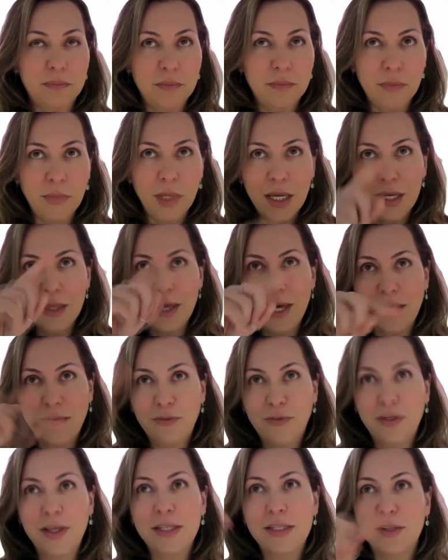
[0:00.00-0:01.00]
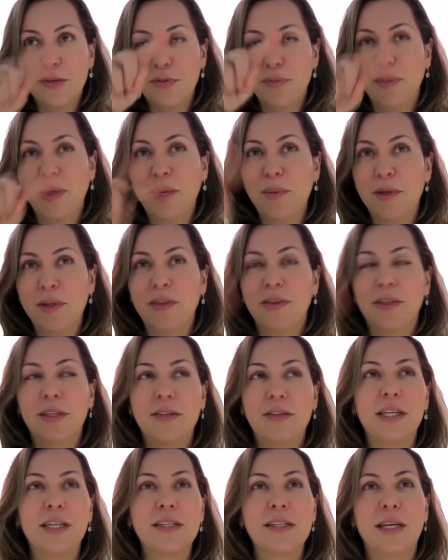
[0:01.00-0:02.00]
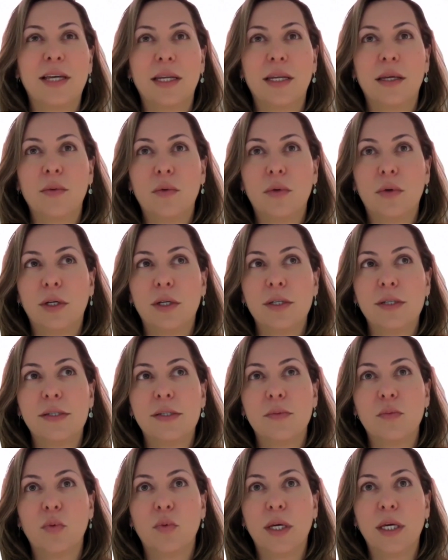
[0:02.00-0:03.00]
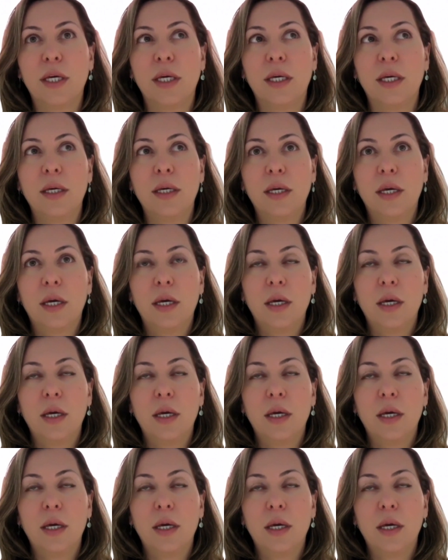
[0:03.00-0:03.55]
in that phase of maybe things getting worse, we